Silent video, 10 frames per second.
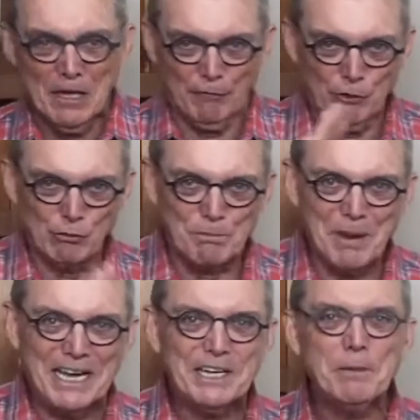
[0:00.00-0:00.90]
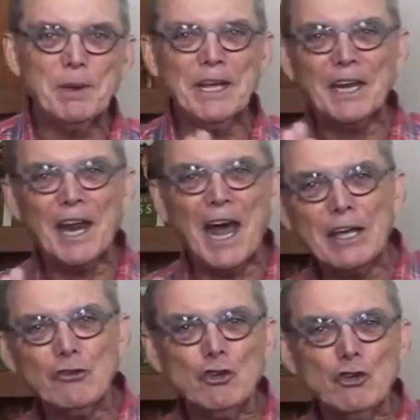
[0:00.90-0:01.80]
If you remain in me and I
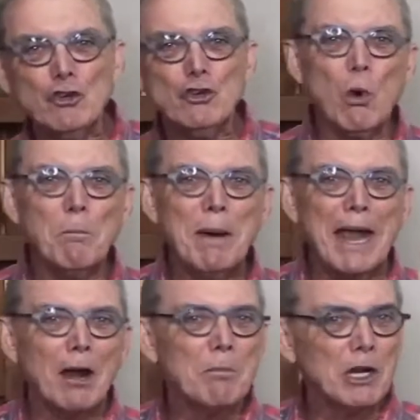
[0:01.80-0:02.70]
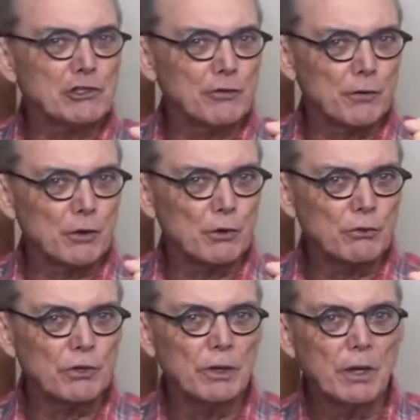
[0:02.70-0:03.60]
in you, you will bear much
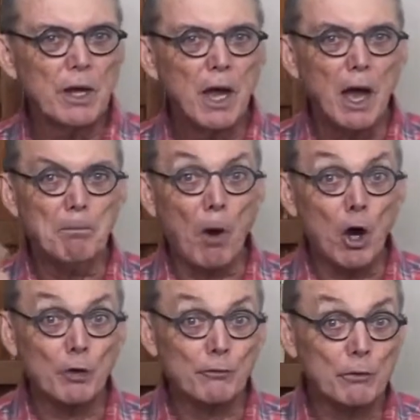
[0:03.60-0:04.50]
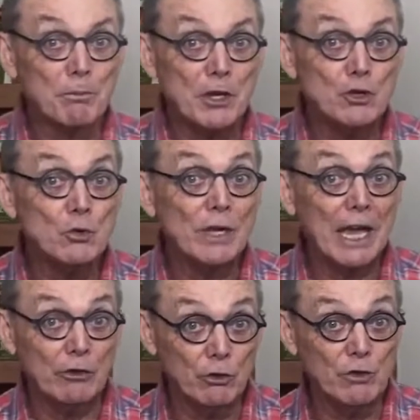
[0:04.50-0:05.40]
fruit. Apart from me, you
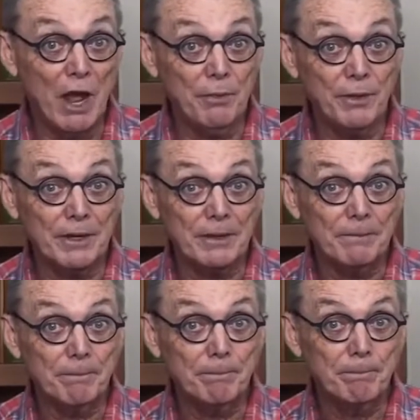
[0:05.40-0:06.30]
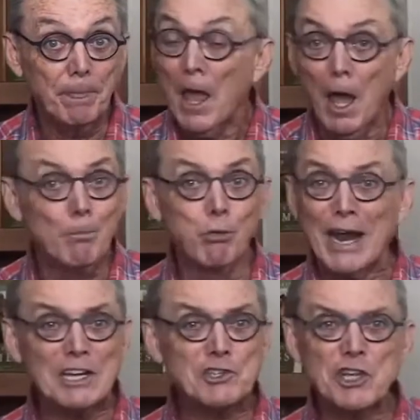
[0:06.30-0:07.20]
can do nothing. A
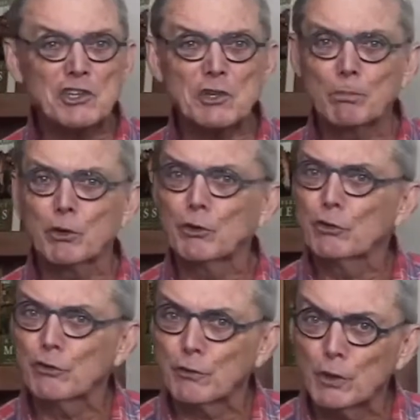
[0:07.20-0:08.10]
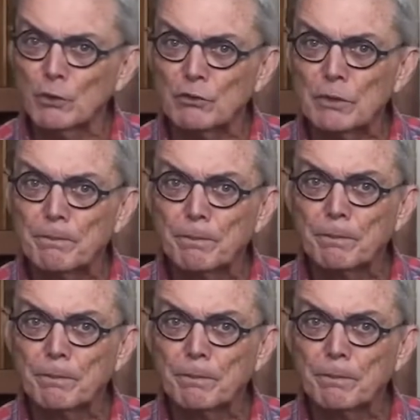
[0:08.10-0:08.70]
branch doesn't produce fruit.